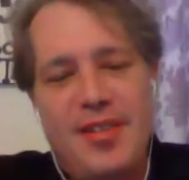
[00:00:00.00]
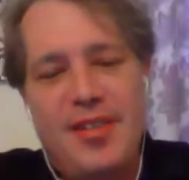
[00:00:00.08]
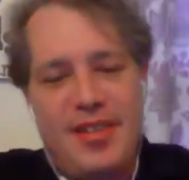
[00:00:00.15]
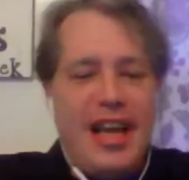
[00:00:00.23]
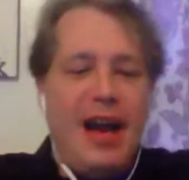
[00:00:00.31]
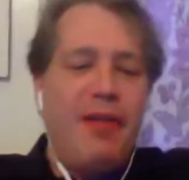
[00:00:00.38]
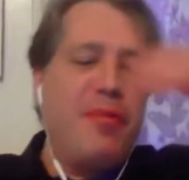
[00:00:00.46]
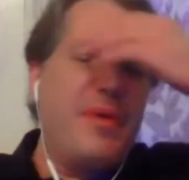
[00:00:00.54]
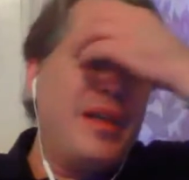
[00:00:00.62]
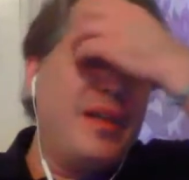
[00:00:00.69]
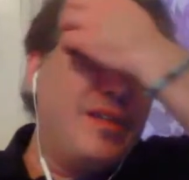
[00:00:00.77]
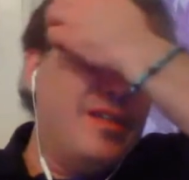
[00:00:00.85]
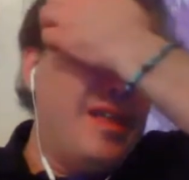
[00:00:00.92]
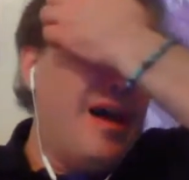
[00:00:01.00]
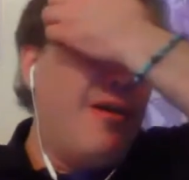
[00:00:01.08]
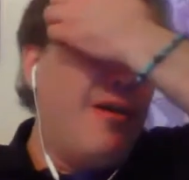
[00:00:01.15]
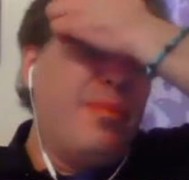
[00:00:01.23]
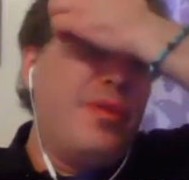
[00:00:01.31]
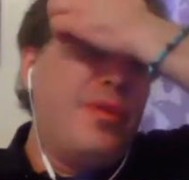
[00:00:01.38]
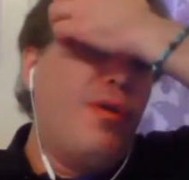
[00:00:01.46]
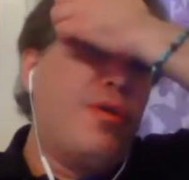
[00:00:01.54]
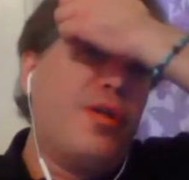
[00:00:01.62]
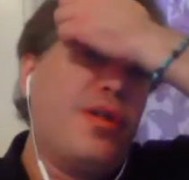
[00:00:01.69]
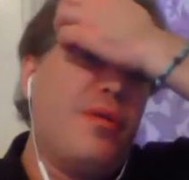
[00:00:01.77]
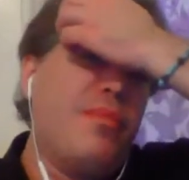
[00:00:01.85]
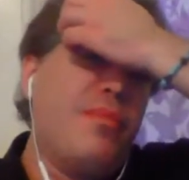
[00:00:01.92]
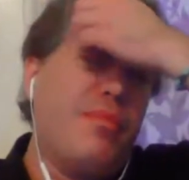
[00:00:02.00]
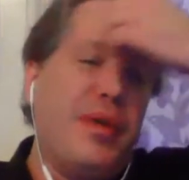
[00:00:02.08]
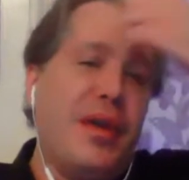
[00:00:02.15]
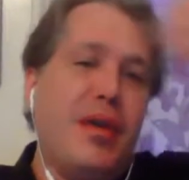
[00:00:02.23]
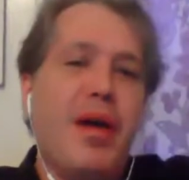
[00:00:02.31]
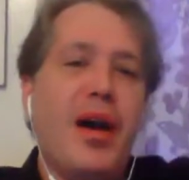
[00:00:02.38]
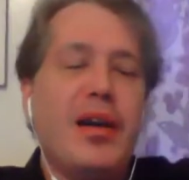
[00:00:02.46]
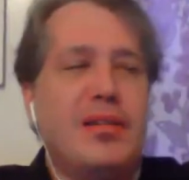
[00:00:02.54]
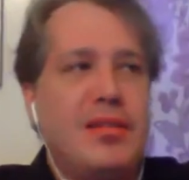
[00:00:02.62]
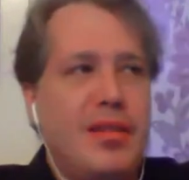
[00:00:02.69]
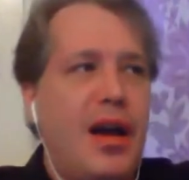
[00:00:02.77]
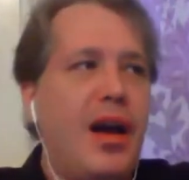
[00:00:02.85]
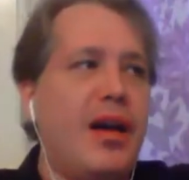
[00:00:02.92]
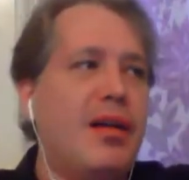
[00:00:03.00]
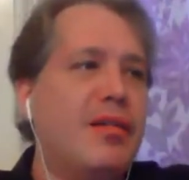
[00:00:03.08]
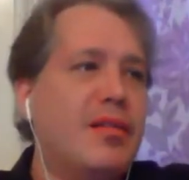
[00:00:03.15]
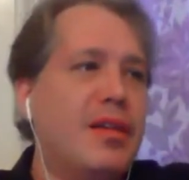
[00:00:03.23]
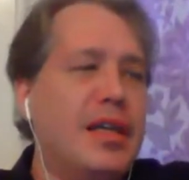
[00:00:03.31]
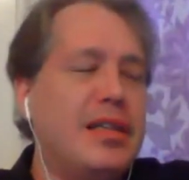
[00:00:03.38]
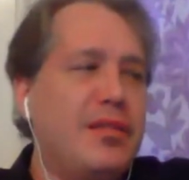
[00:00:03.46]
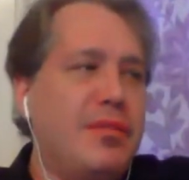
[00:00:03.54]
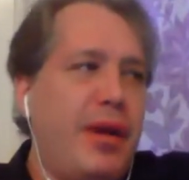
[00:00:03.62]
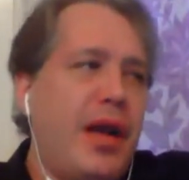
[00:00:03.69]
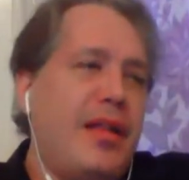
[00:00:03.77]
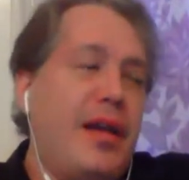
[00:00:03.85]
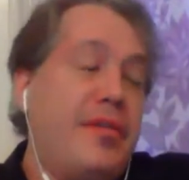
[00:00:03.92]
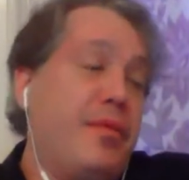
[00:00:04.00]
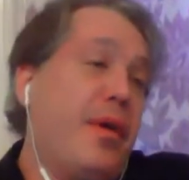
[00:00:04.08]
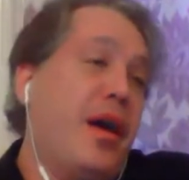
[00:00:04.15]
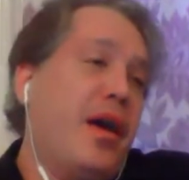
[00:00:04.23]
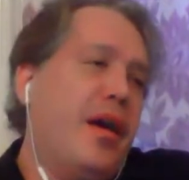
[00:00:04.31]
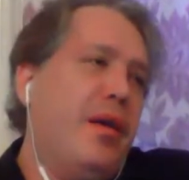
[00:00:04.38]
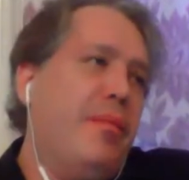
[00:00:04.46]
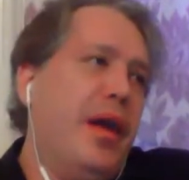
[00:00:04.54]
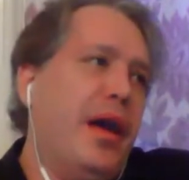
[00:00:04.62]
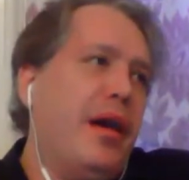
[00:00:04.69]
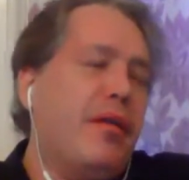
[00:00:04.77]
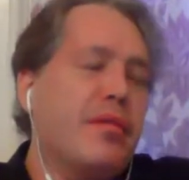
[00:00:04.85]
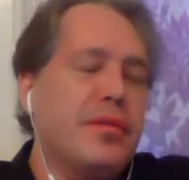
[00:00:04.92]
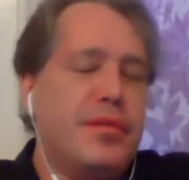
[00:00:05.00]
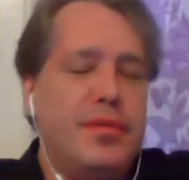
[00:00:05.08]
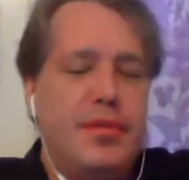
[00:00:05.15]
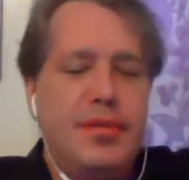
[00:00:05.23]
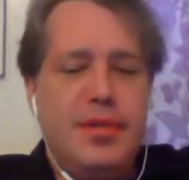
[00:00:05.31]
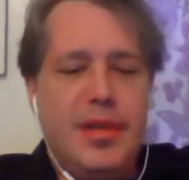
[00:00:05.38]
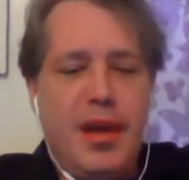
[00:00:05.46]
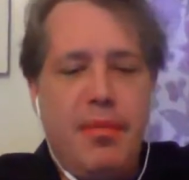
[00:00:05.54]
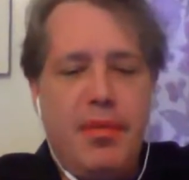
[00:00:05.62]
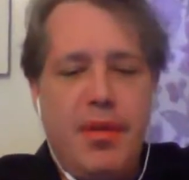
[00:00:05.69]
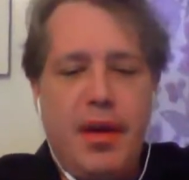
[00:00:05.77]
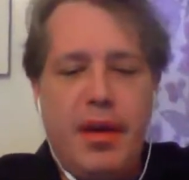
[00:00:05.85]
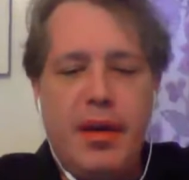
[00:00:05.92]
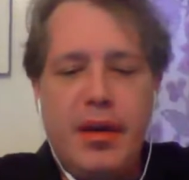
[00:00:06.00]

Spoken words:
that would totally be my style, and that's the way I am now. It's the same thing.